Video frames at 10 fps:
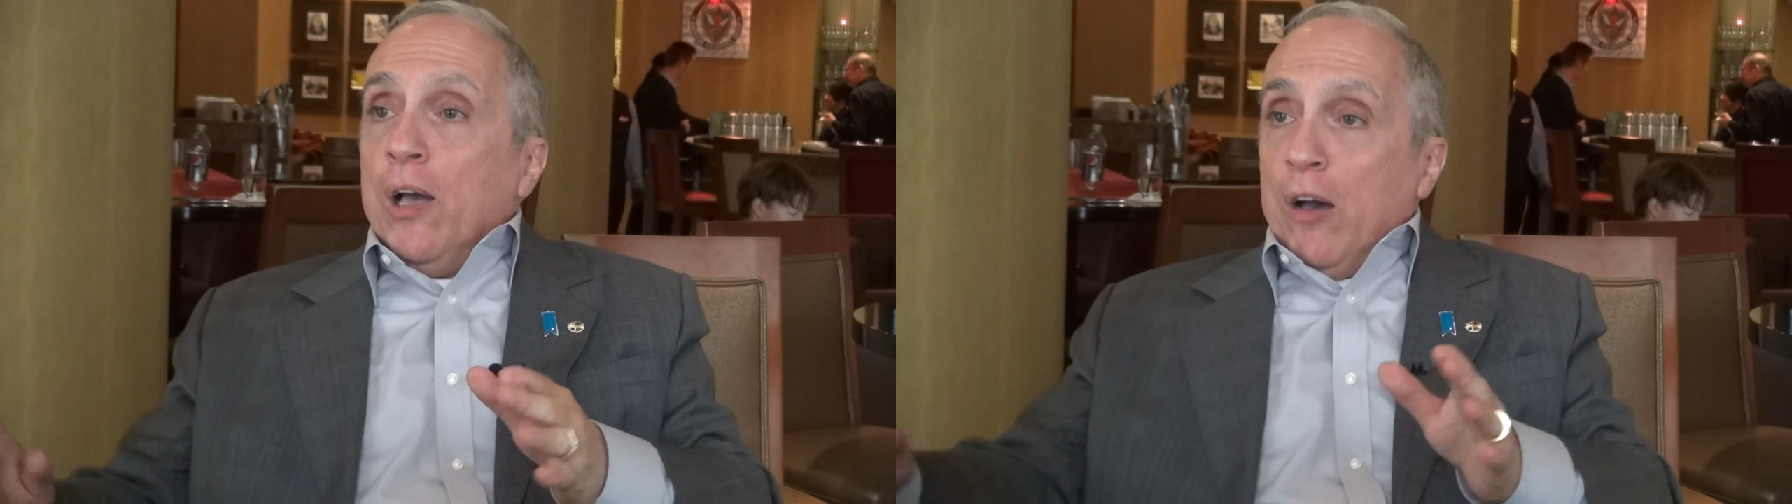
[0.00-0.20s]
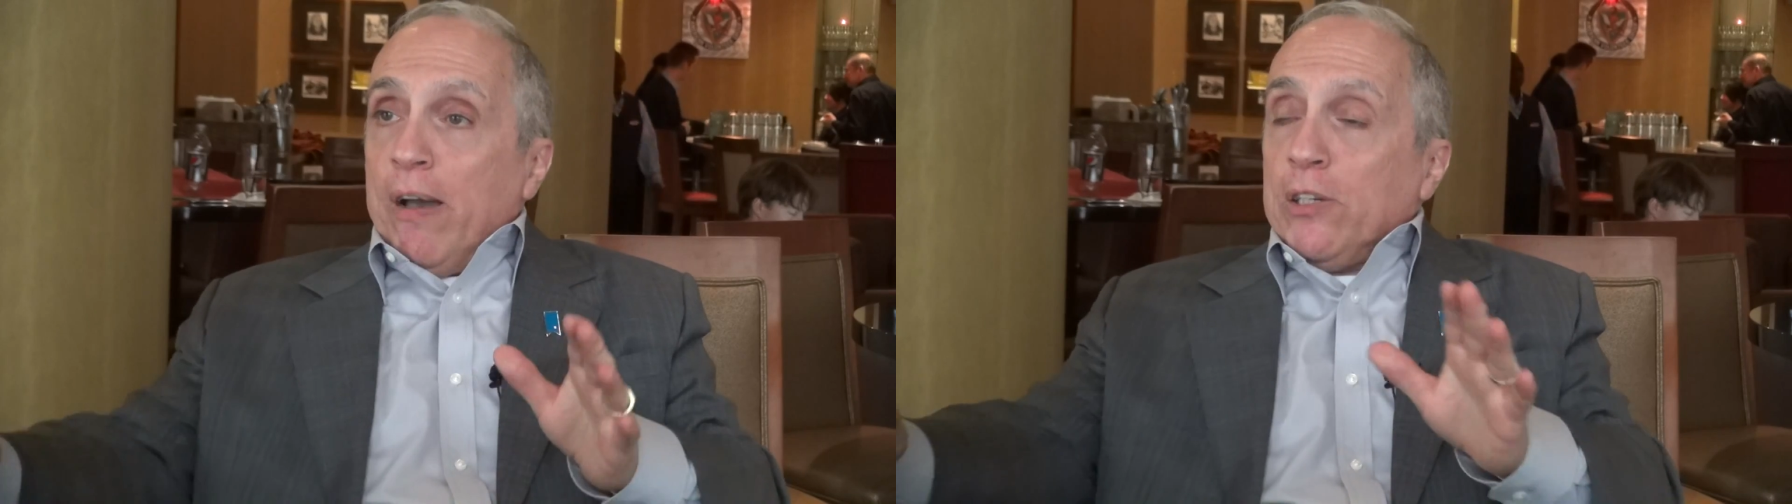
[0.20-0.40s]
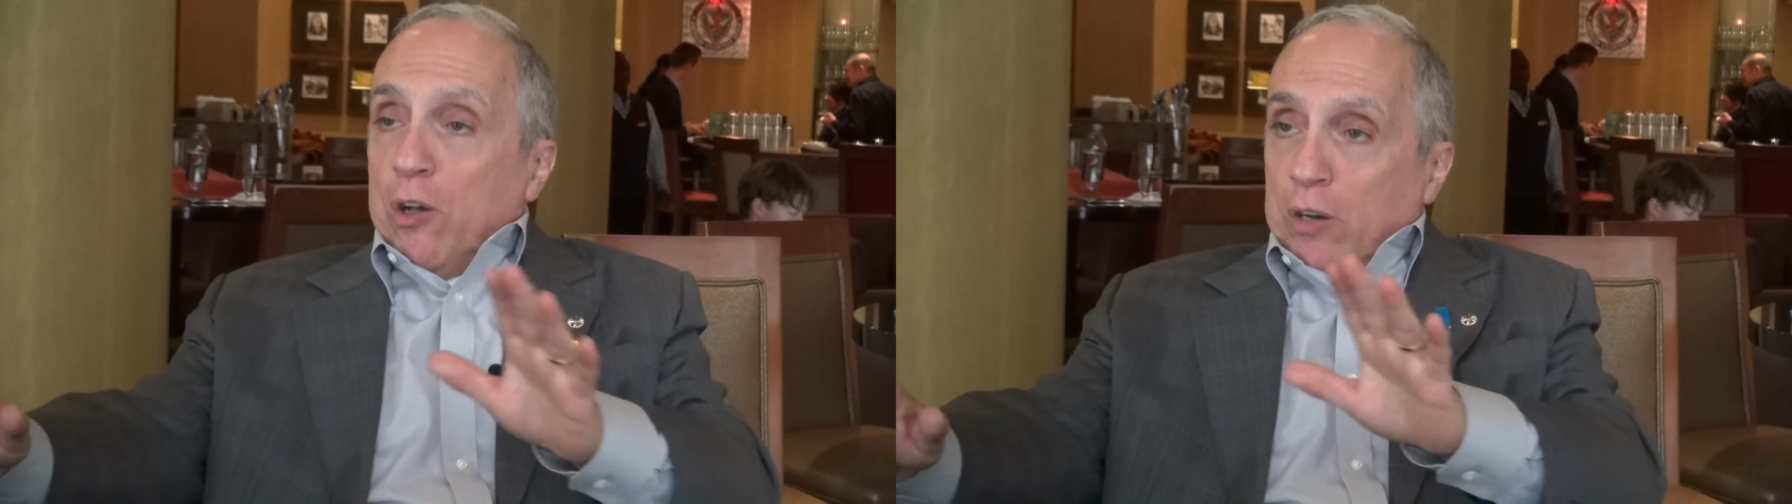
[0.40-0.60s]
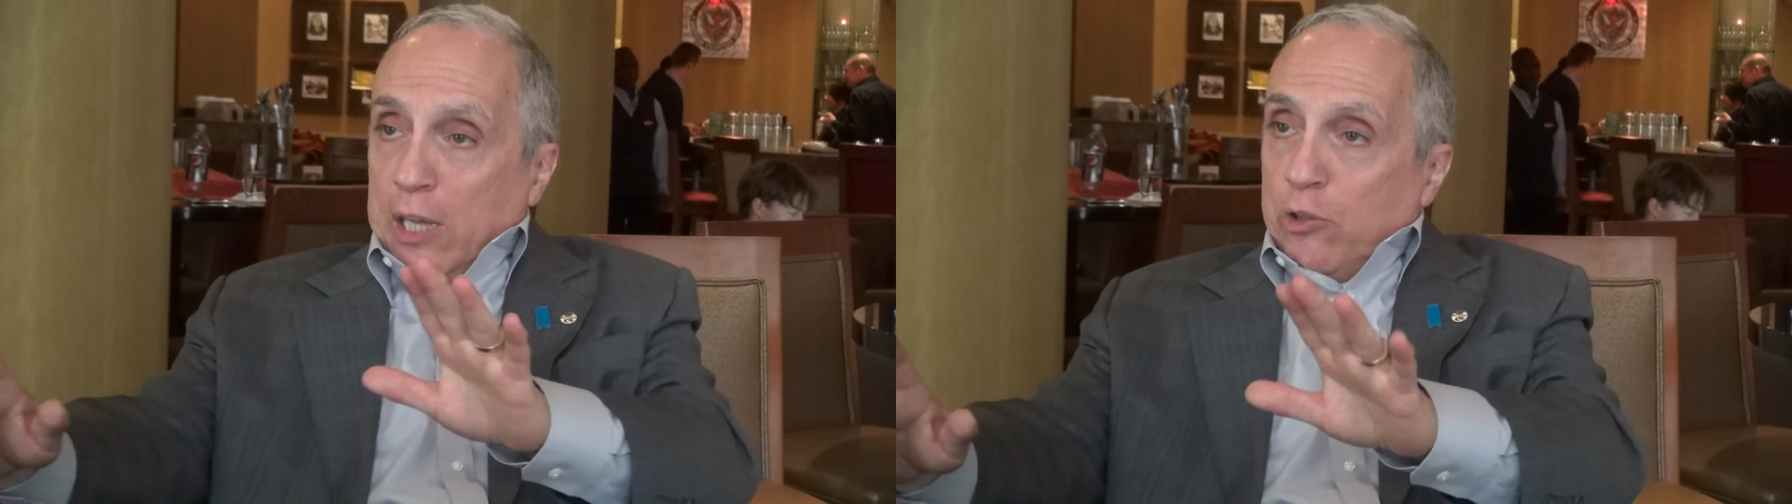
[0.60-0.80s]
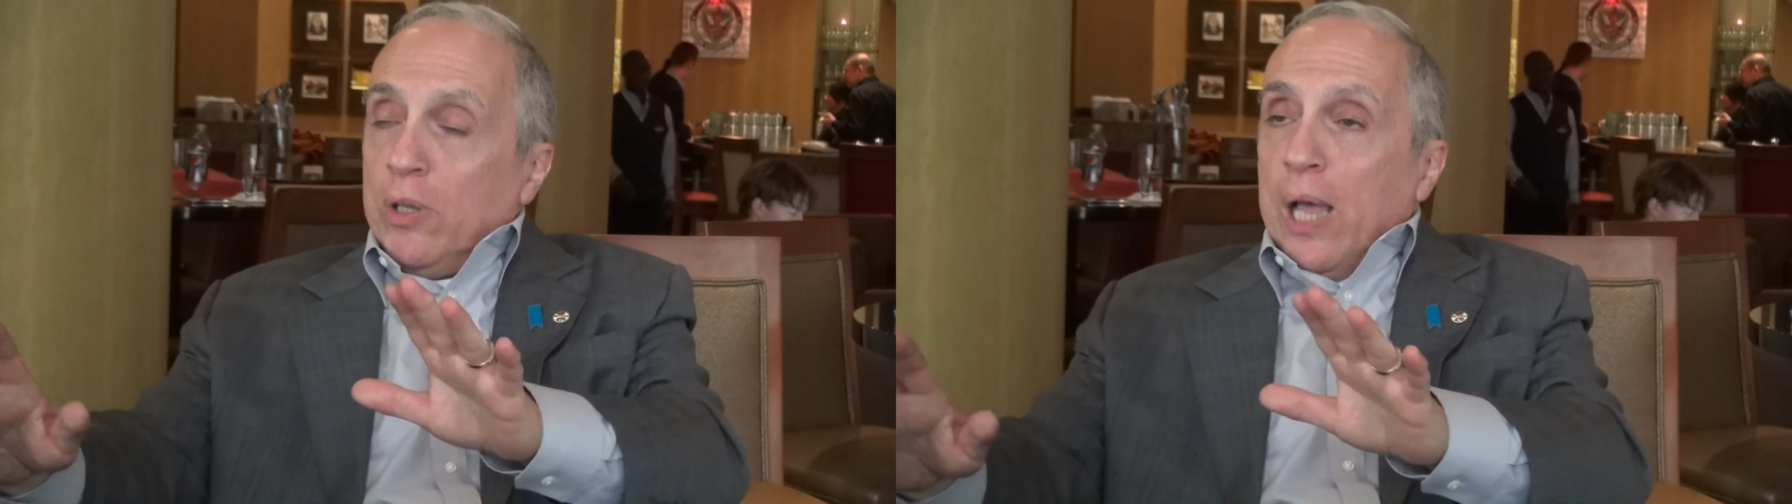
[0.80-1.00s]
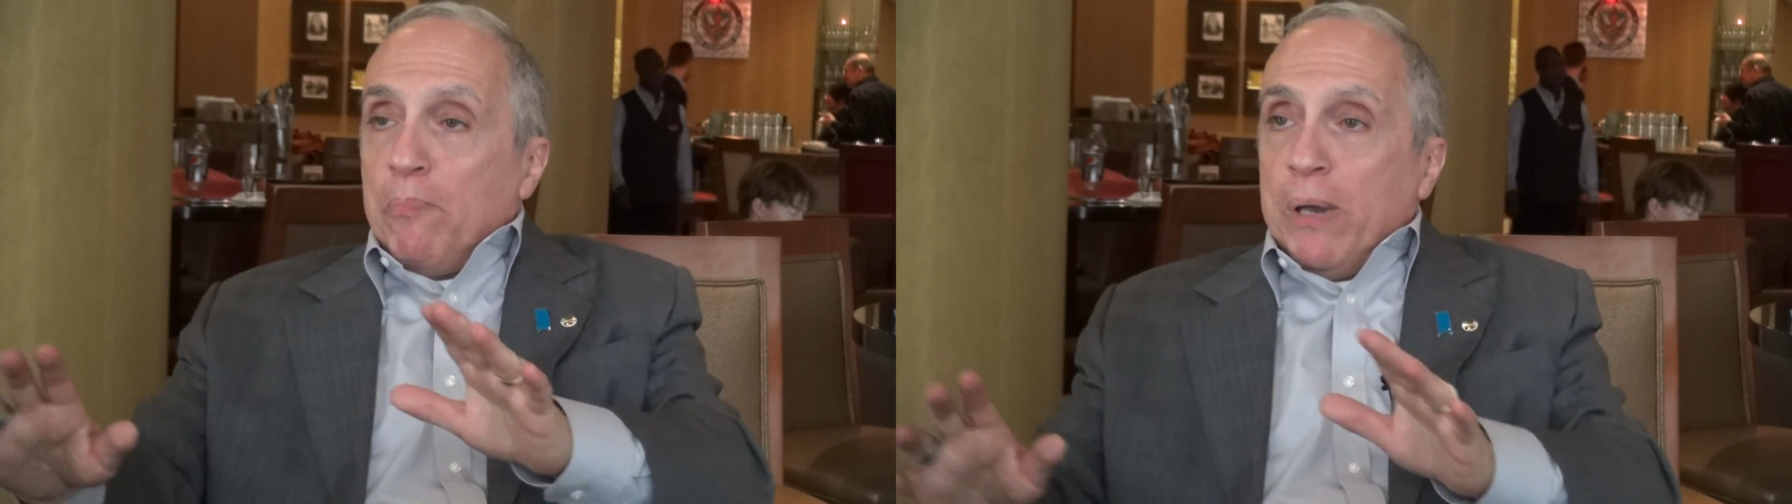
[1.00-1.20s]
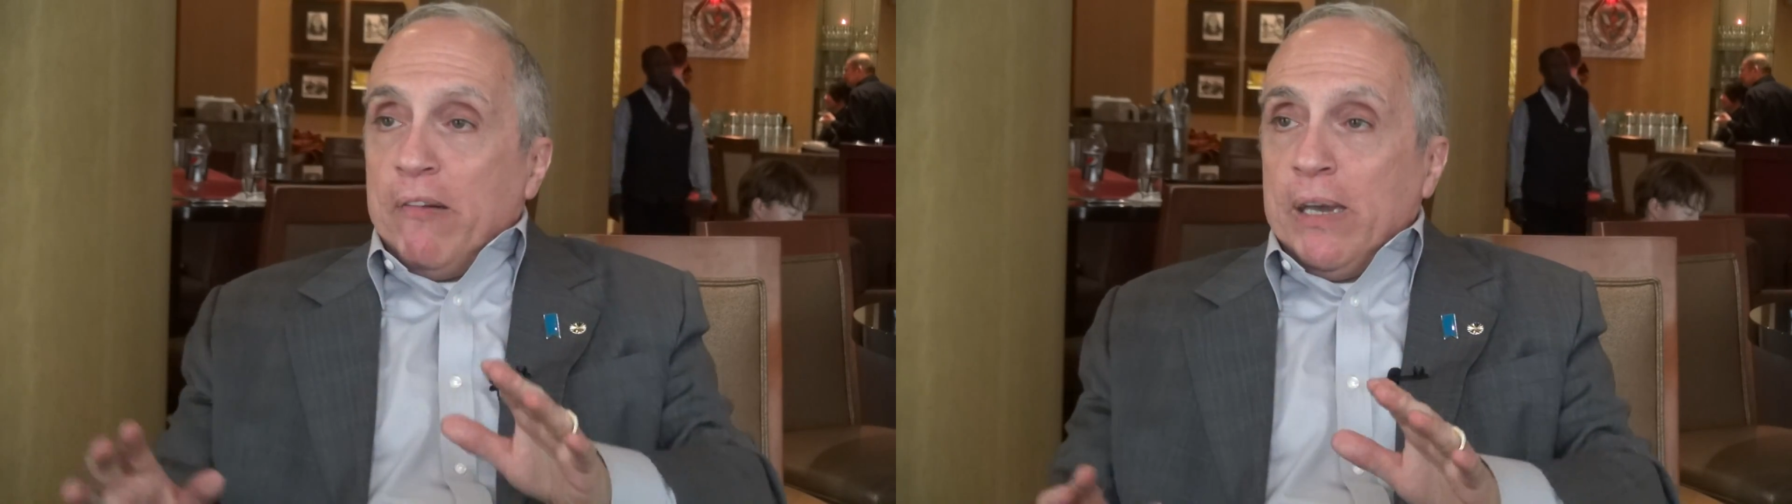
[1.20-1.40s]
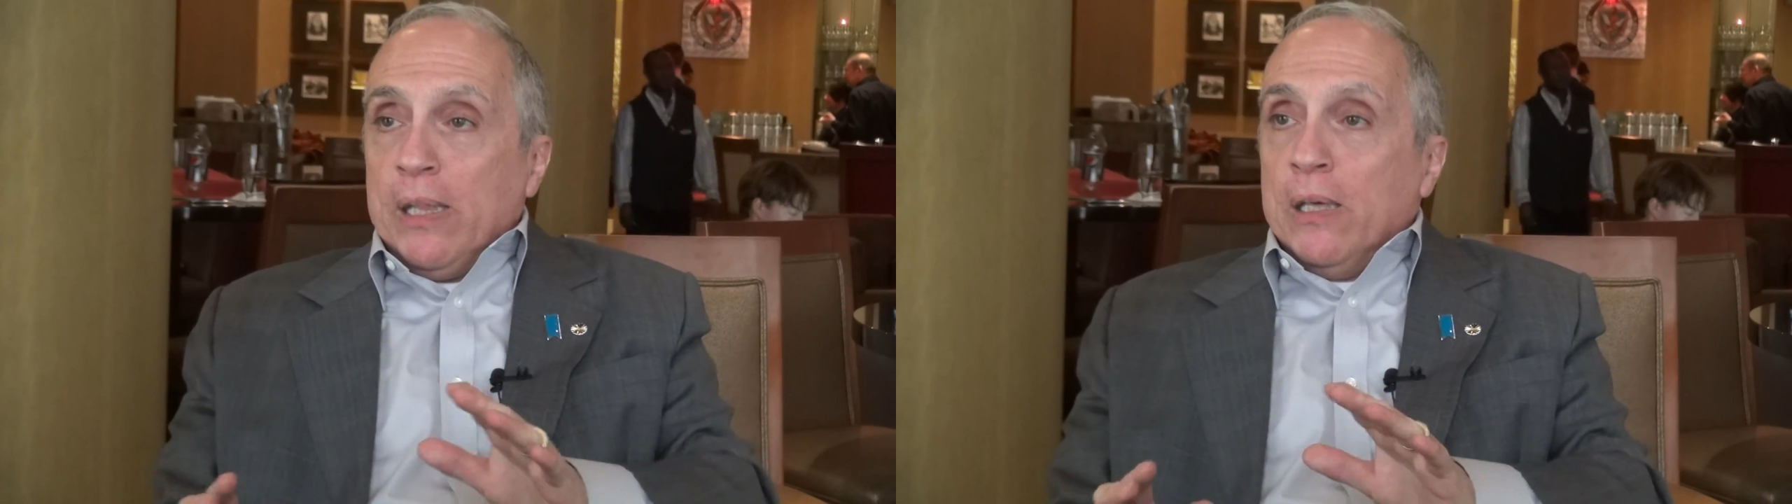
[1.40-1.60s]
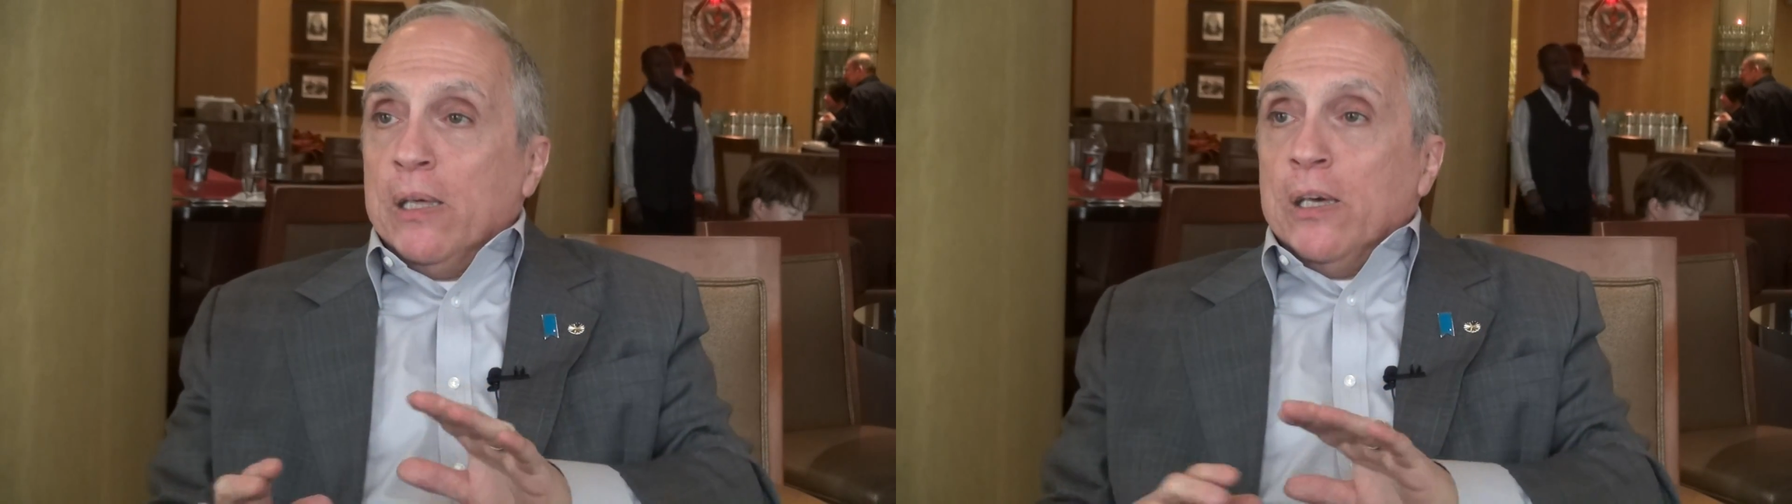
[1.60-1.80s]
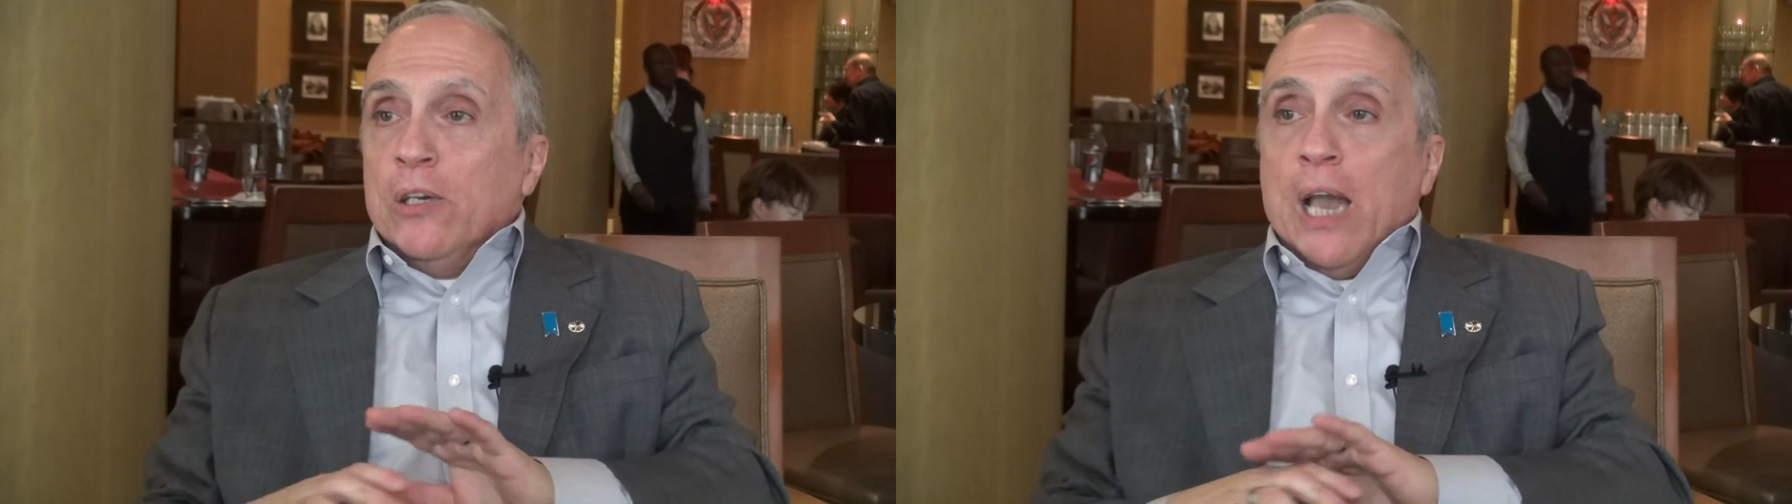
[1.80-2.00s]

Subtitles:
All right, so okay, during that period, mm-hmm.